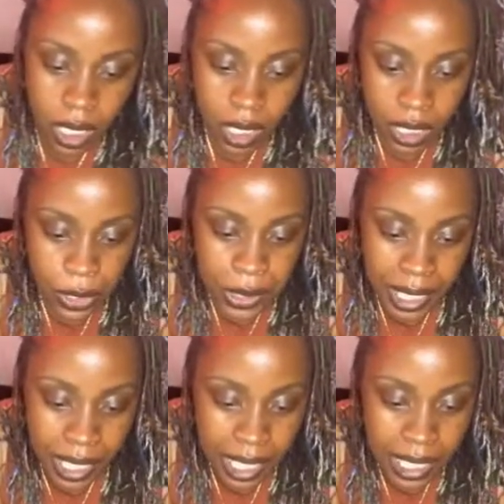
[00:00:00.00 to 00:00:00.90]
You said,
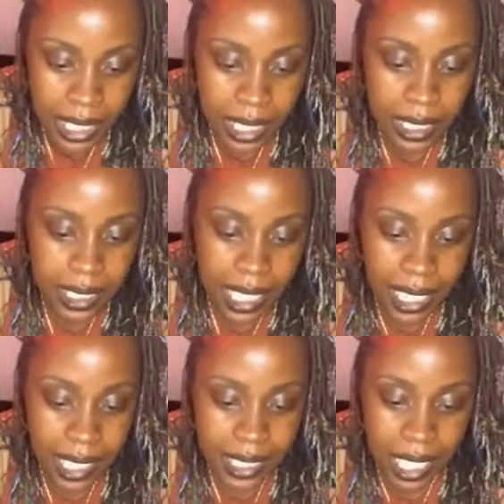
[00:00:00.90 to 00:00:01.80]
honey, nothing today. Yes,
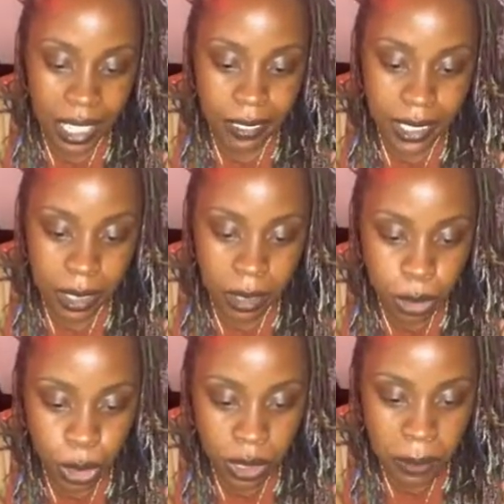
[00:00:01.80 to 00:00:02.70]
I have some
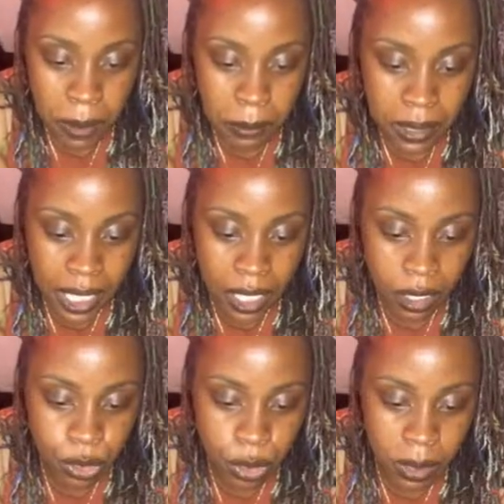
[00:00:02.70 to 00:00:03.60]
shrimp and potatoes
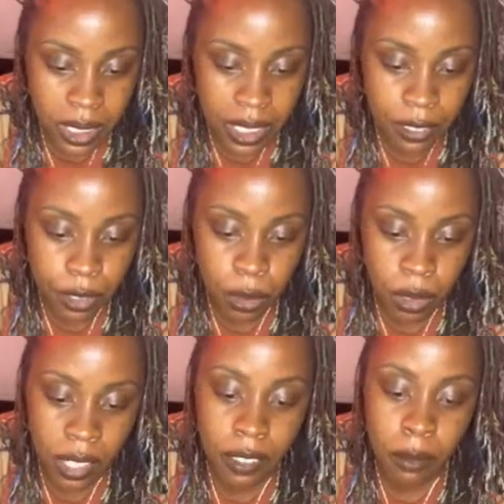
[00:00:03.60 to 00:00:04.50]
from a seafood
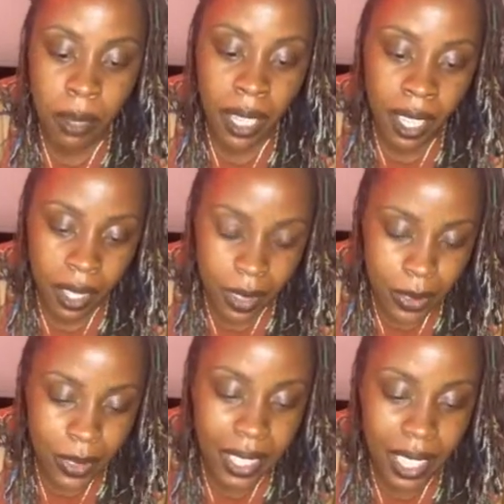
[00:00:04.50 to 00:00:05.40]
oven bag.
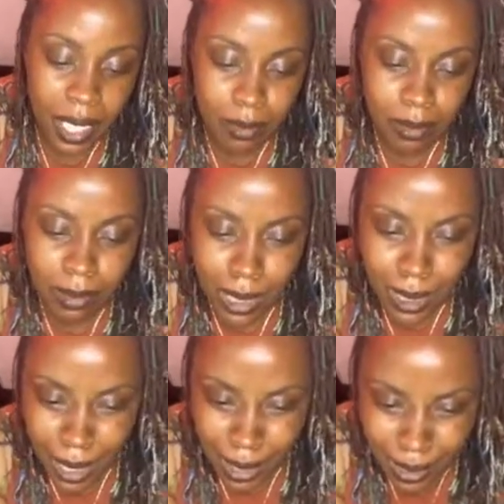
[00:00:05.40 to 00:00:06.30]
Okay. That
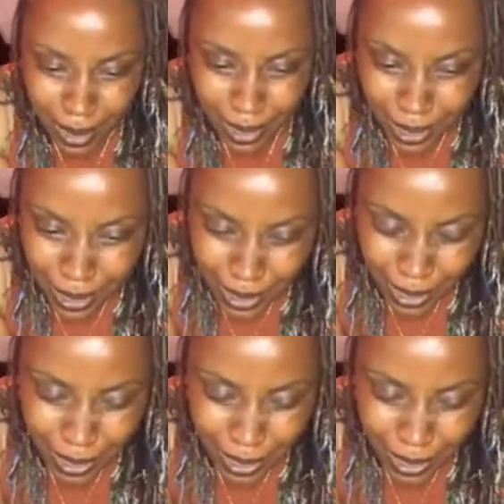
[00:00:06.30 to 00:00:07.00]
sounds good.